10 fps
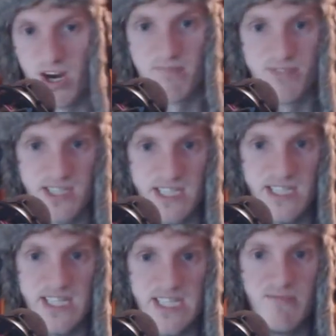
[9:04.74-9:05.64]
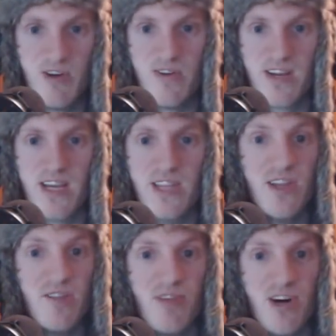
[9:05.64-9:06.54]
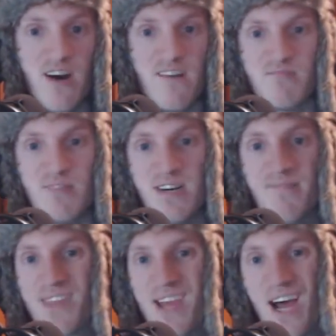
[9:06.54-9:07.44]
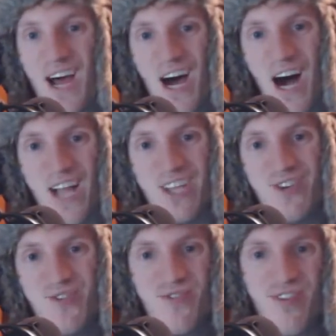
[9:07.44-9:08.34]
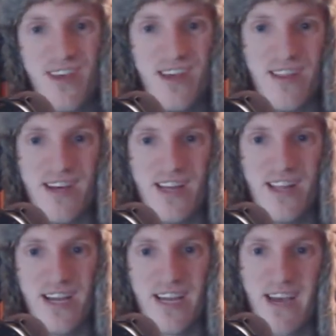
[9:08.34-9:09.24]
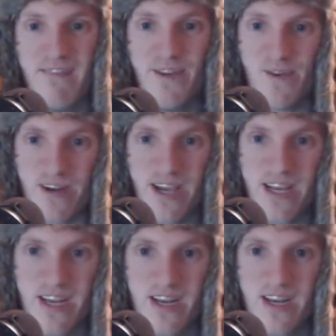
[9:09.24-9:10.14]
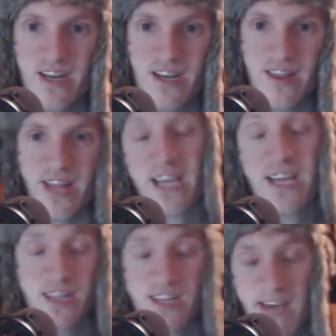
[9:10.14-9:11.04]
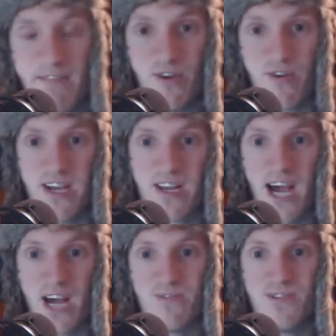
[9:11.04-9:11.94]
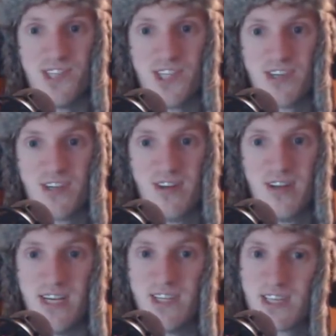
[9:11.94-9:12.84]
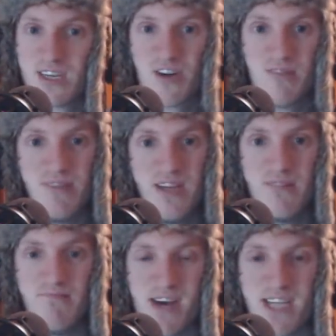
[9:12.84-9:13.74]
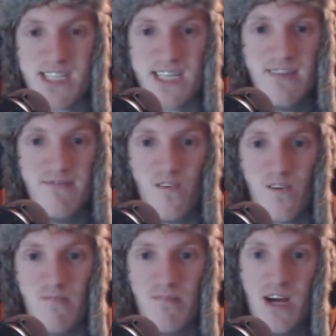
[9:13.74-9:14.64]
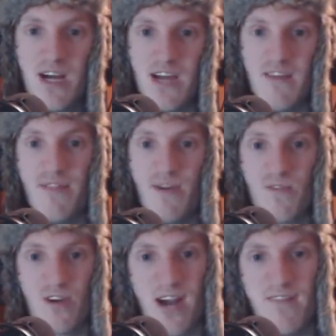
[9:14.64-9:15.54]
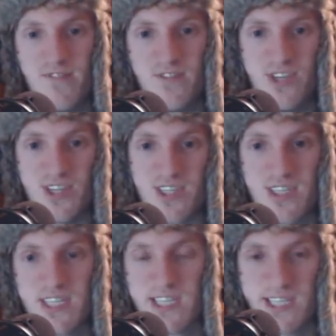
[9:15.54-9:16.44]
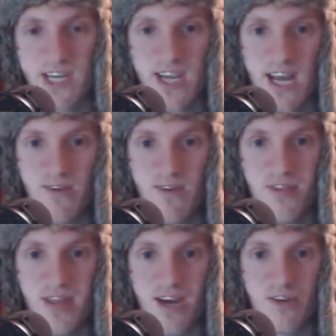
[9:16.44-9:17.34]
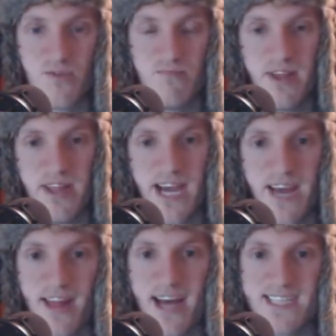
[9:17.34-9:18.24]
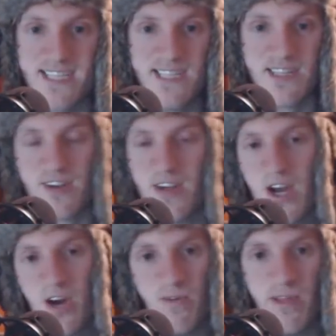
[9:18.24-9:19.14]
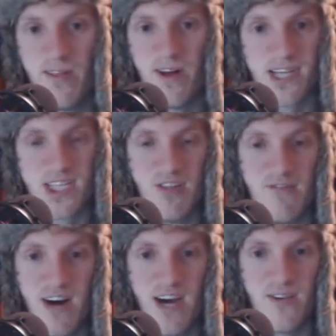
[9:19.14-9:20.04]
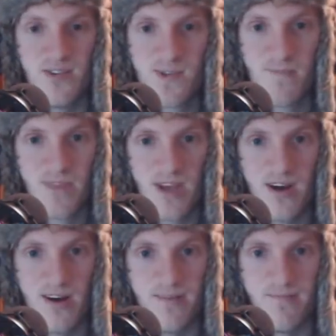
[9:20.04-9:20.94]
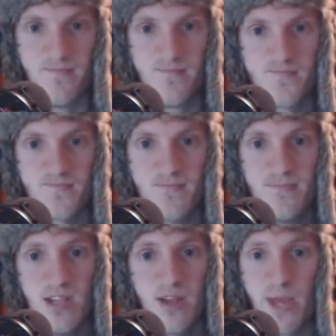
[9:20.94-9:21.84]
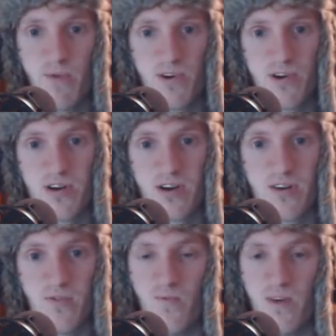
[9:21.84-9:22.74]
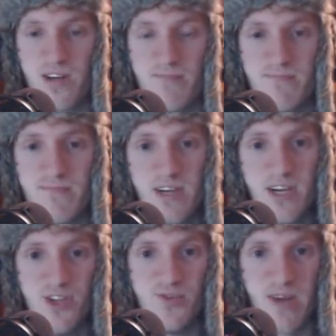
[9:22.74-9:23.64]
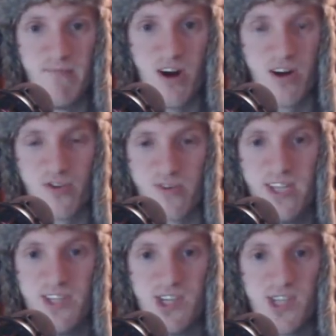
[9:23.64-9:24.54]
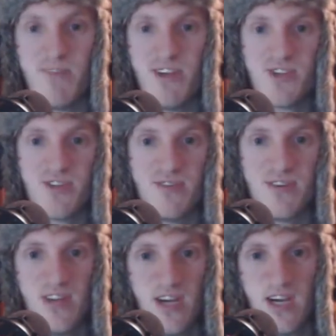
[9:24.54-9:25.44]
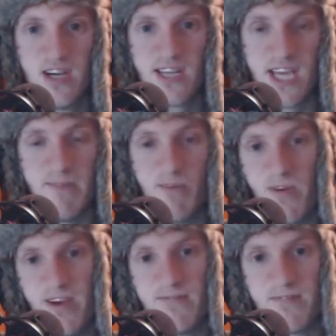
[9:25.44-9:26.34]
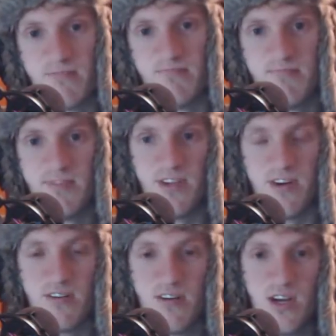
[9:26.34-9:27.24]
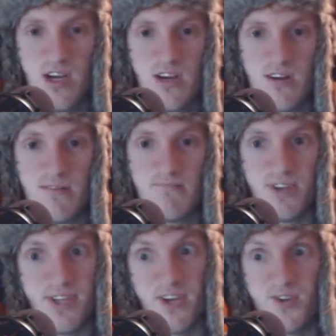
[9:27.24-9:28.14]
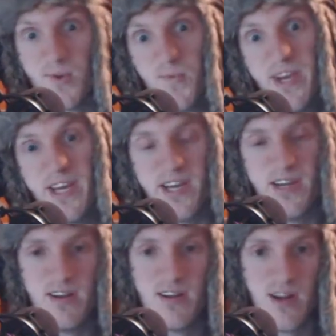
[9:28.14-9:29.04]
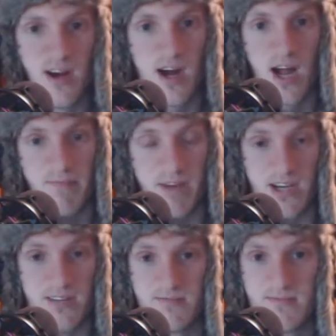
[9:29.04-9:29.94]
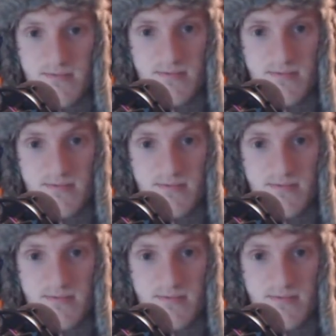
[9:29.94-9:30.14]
or bottom seed team going into the playoffs, but I do think that that Kevin Durant acquisition isn't going to be the best thing for them if they have just stuck it out with that group that they had last season where they lost in the finals. They were one Draymond Green suspension game away from, you know, potentially winning it. I'm not